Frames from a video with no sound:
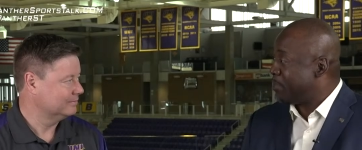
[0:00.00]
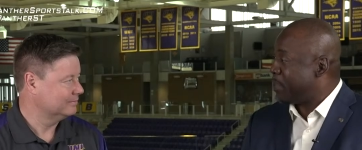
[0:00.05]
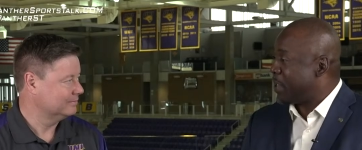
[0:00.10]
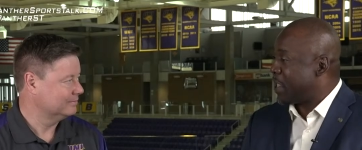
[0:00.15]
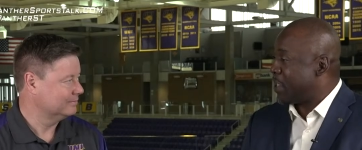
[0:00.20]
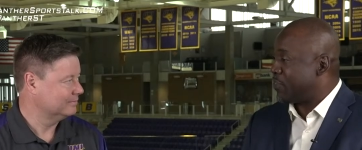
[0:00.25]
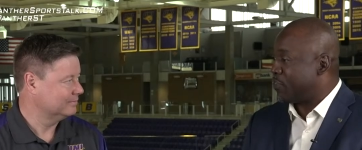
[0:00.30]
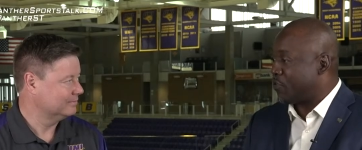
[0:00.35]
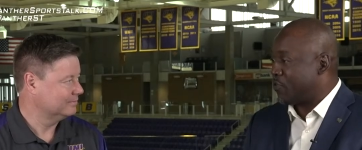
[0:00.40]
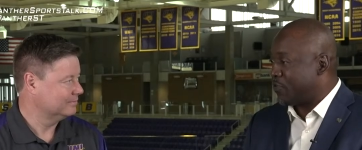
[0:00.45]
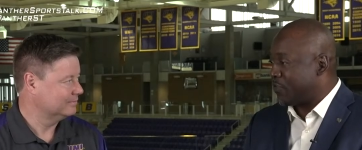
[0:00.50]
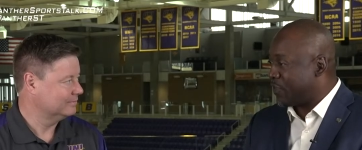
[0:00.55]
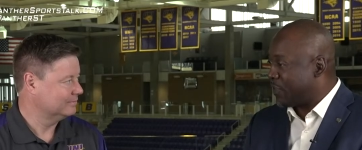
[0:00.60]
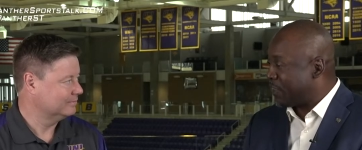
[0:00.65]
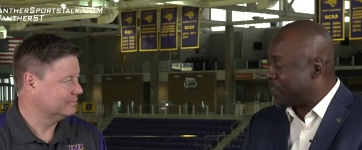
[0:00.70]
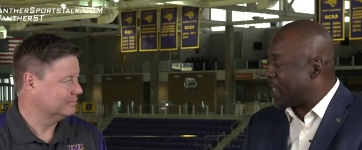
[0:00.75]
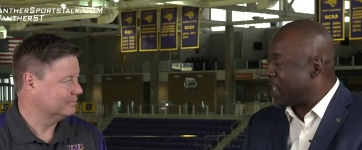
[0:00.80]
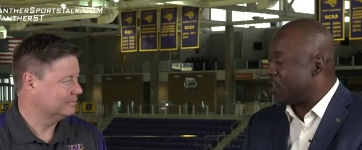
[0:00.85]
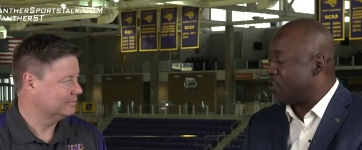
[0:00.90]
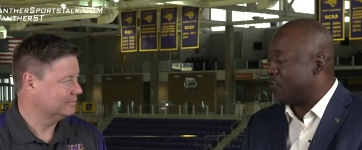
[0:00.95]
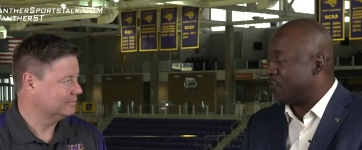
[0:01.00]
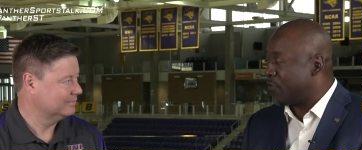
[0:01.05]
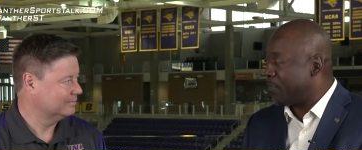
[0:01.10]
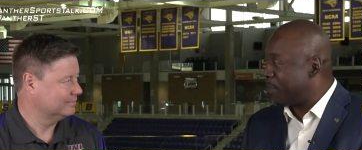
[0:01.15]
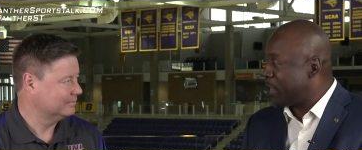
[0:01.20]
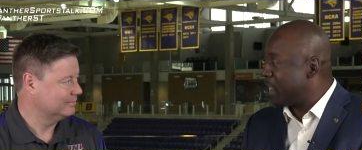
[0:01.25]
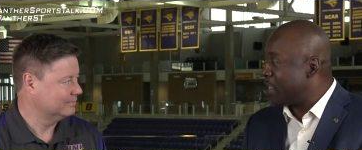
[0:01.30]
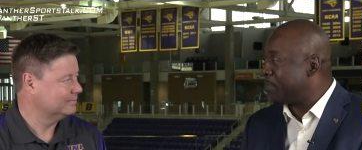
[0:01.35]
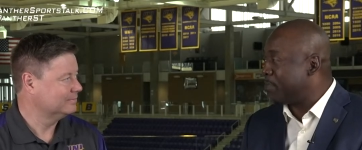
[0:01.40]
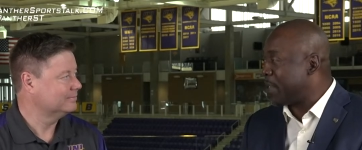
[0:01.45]
Speaker 1: Panthers and thank you
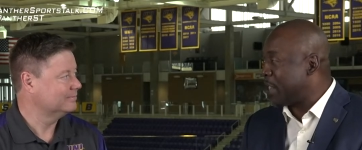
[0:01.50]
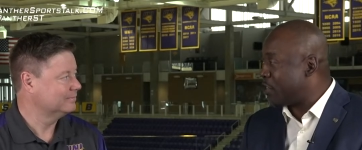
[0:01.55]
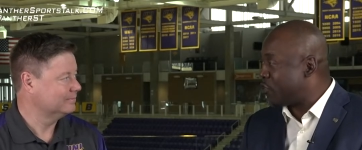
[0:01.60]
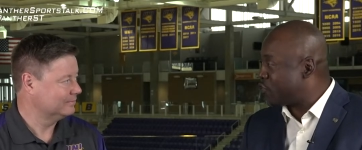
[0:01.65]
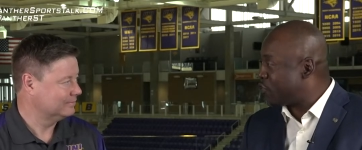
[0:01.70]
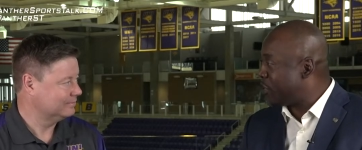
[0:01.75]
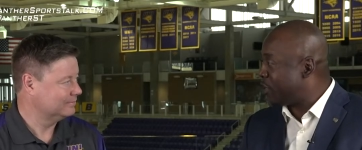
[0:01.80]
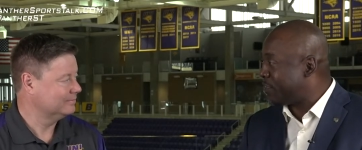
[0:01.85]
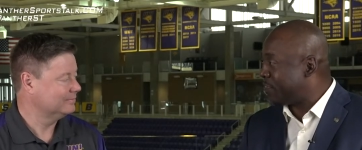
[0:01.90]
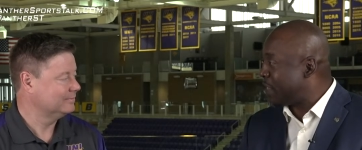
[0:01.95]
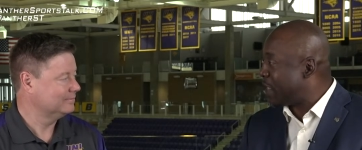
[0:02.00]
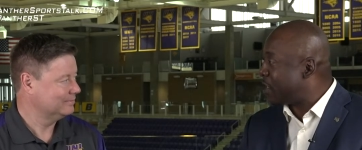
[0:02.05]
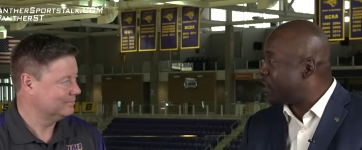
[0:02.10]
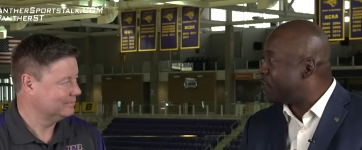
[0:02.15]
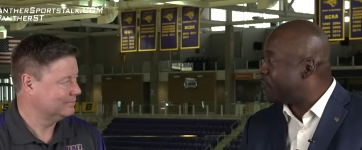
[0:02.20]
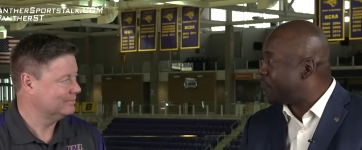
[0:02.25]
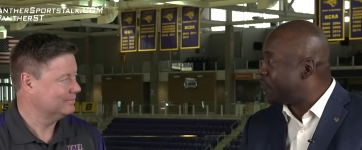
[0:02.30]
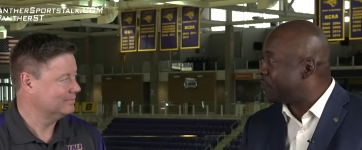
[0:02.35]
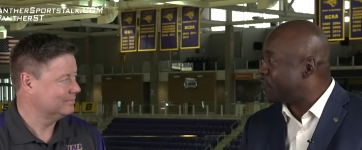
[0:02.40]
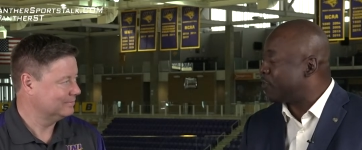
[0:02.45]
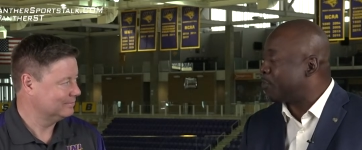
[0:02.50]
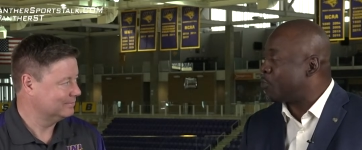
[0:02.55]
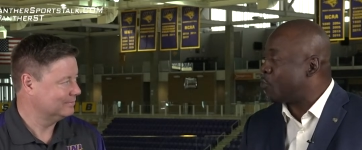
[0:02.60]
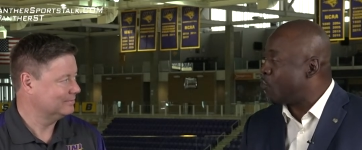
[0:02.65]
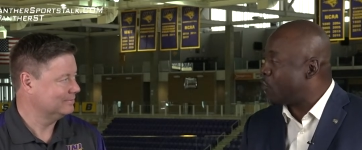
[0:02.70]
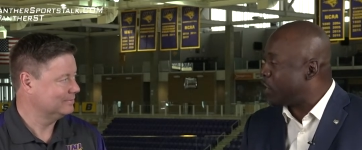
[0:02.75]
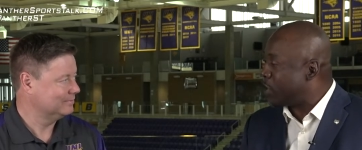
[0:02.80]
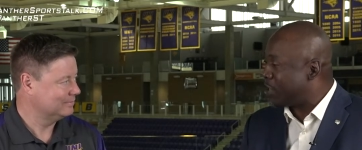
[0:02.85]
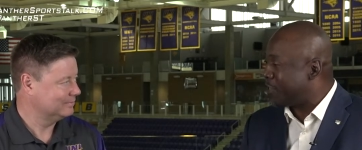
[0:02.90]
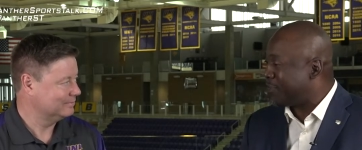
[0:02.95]
for being patient and thank you for supporting